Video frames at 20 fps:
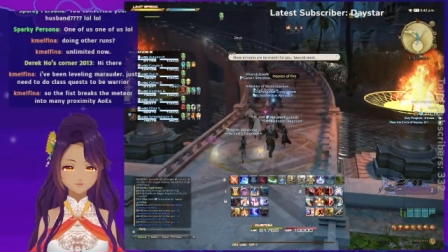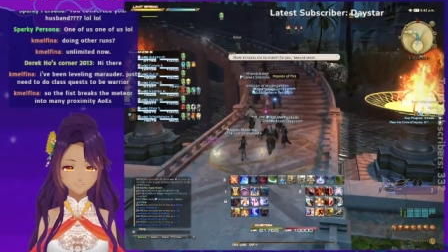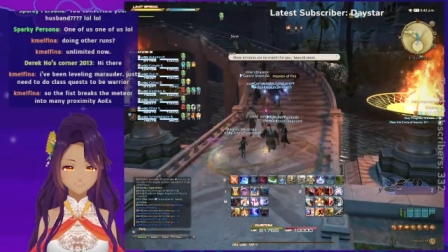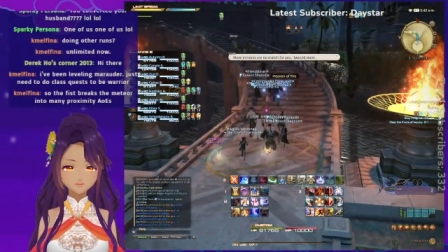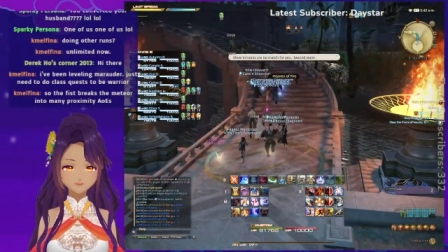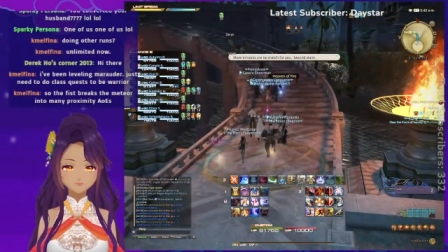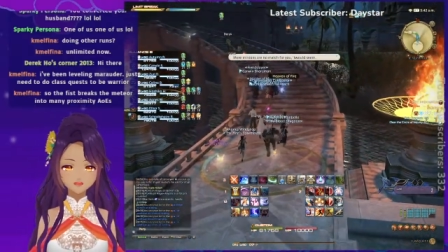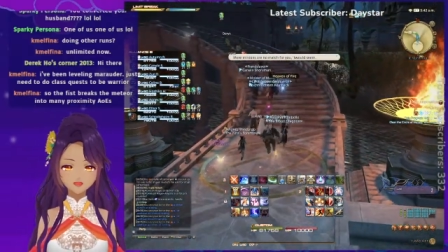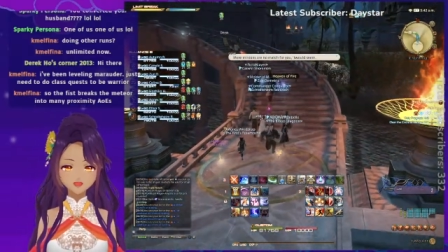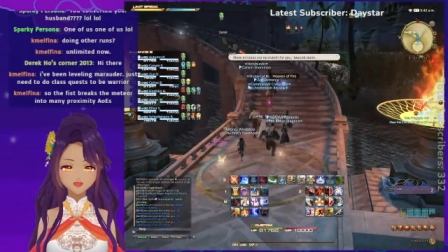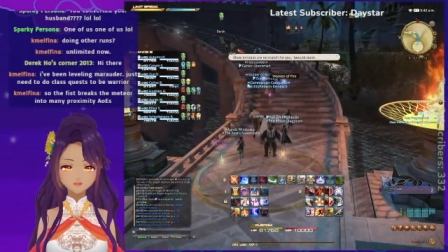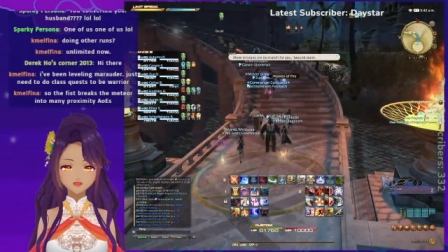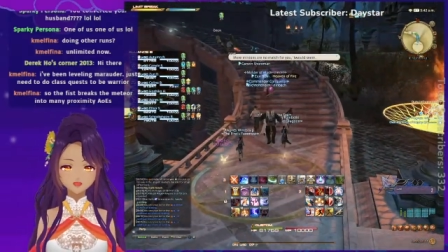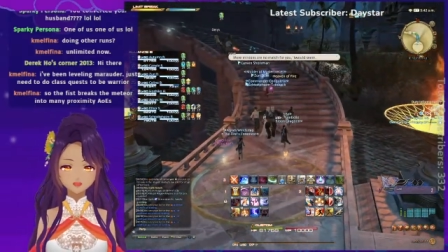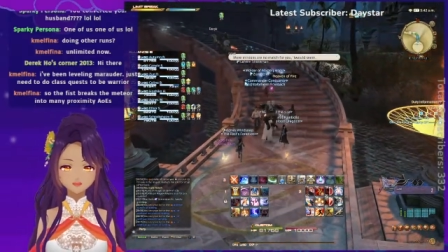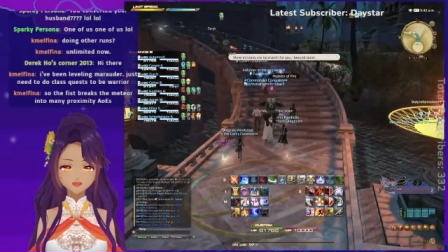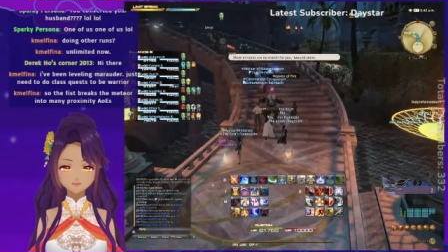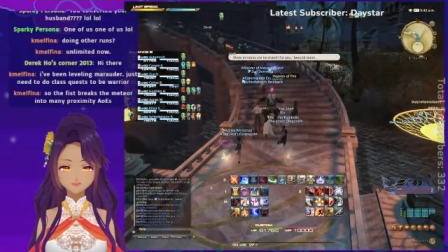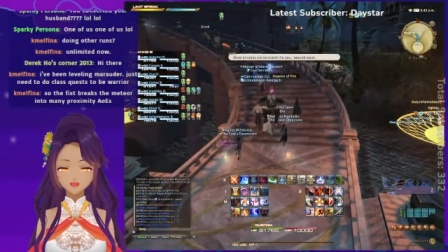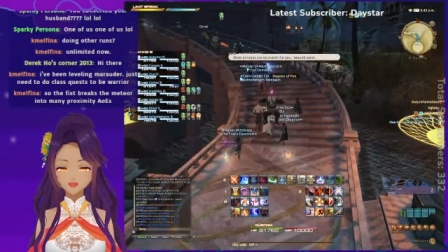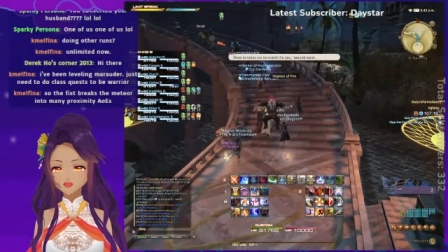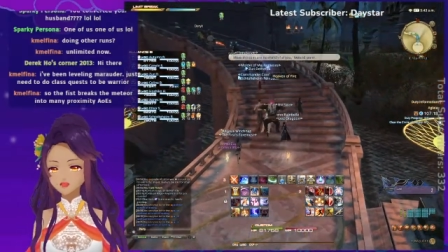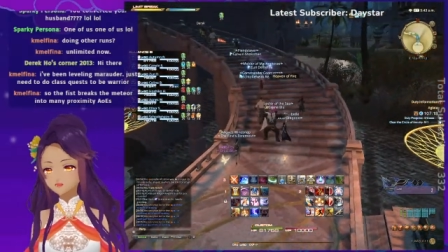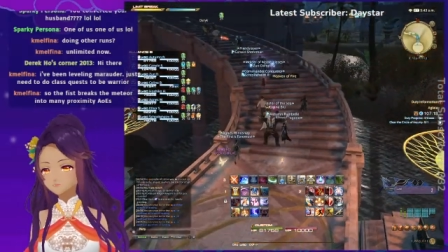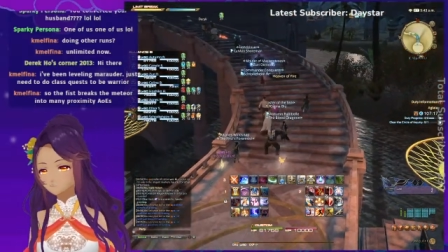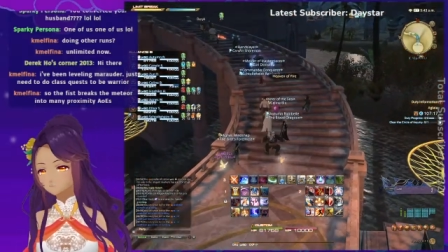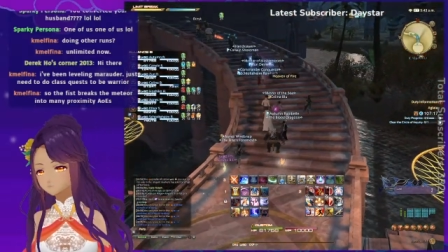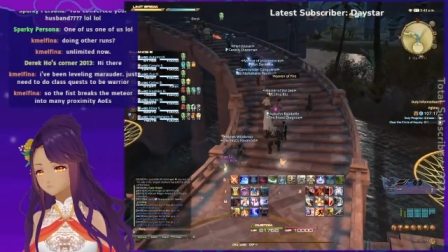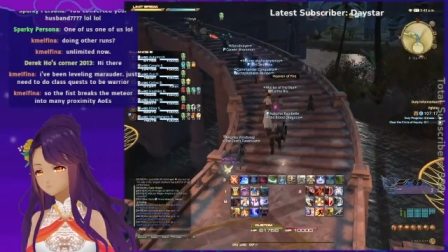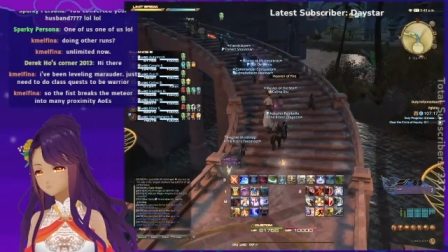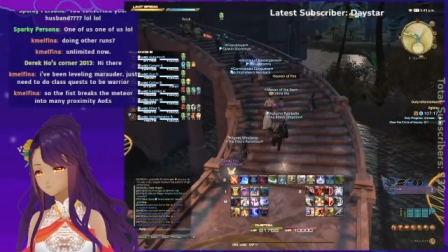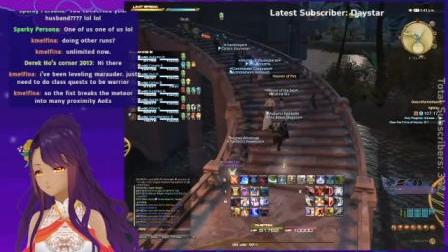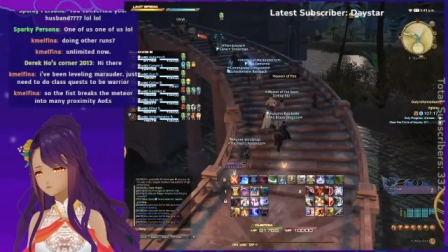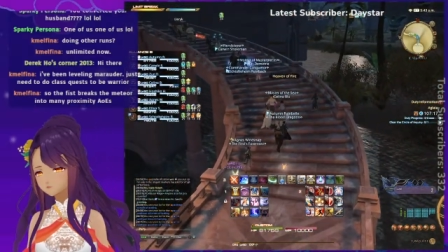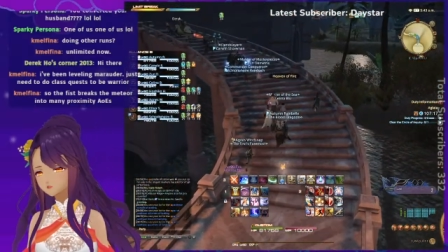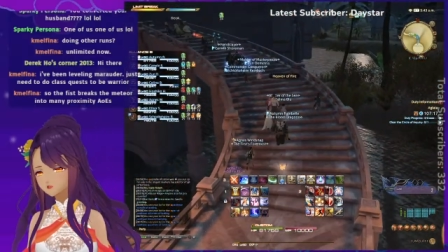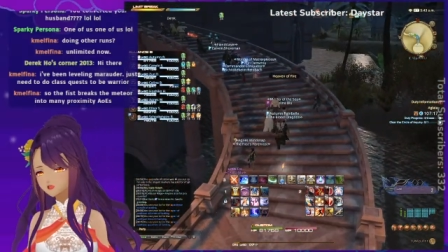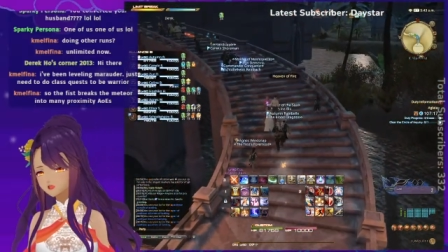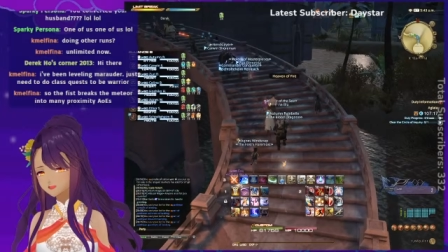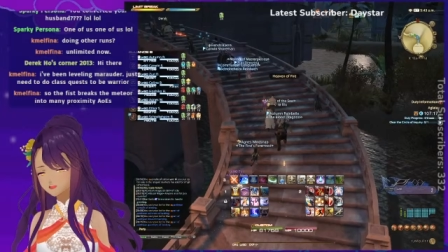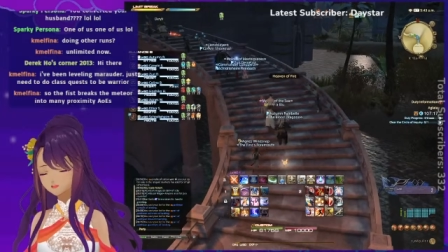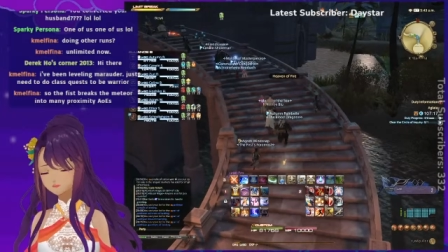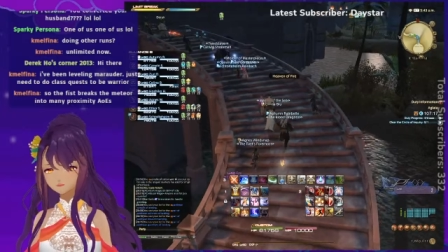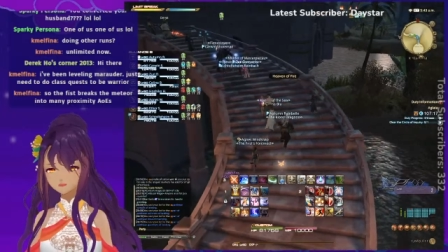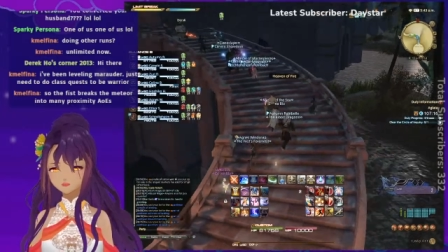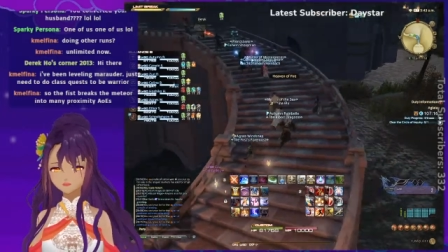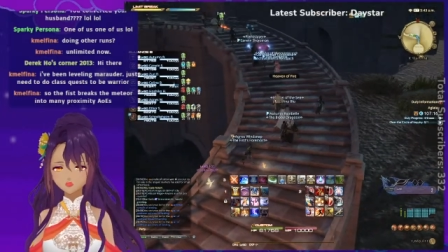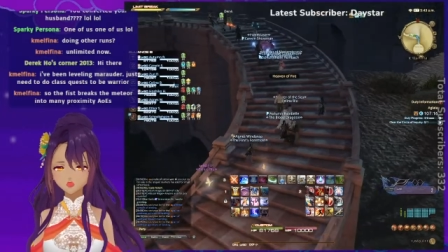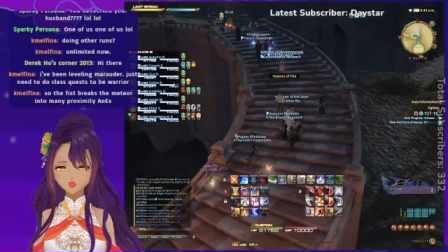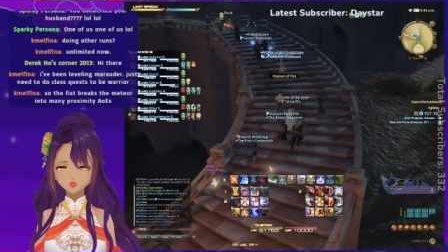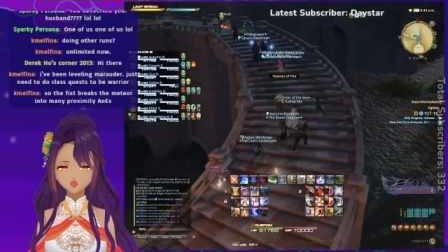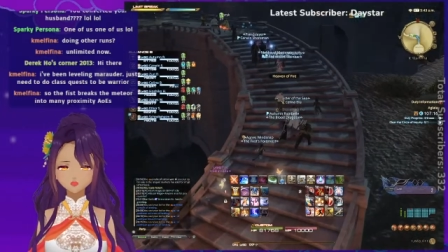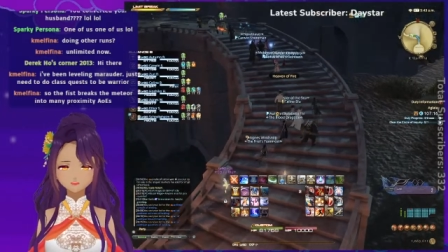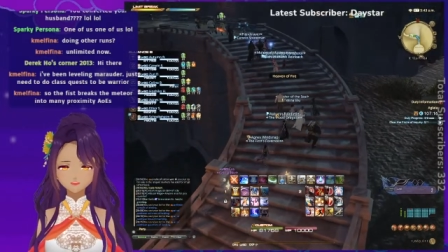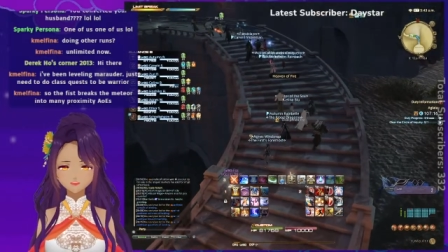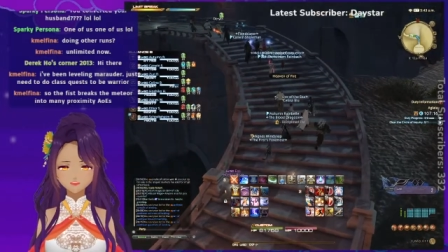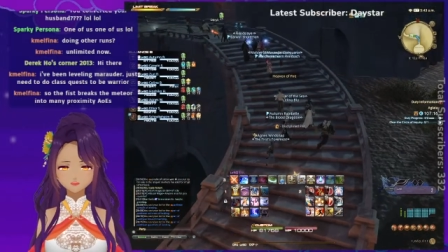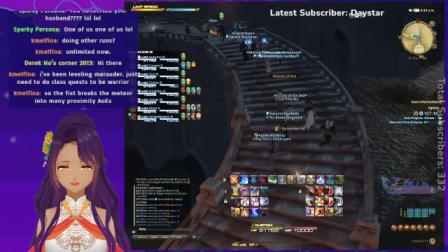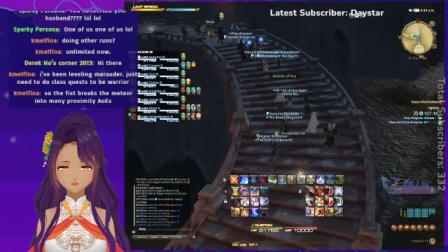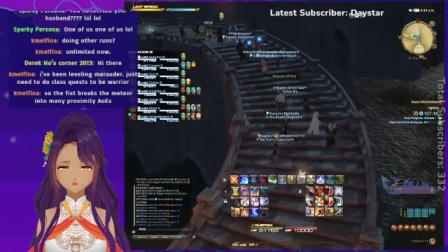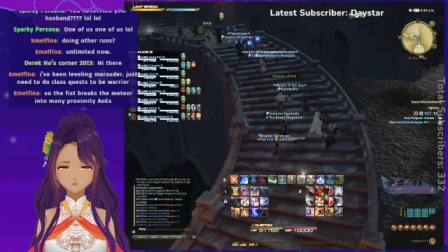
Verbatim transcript: Aglaia run right now. Mechanics go opposite.